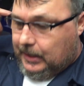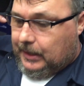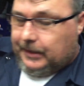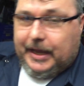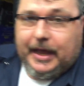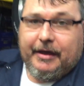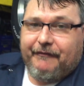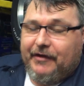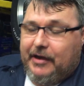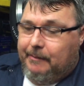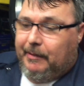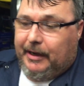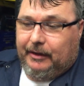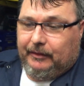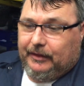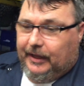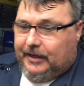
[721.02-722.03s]
yeah, if
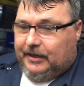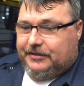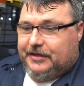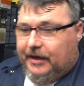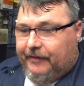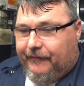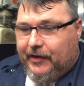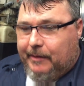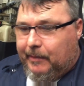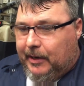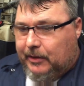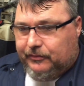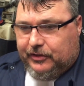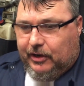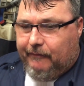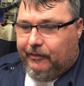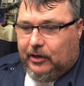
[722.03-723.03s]
anybody, like I said, if anybody
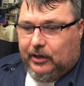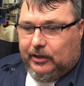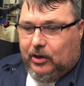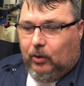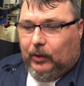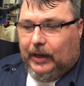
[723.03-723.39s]
was ever going to go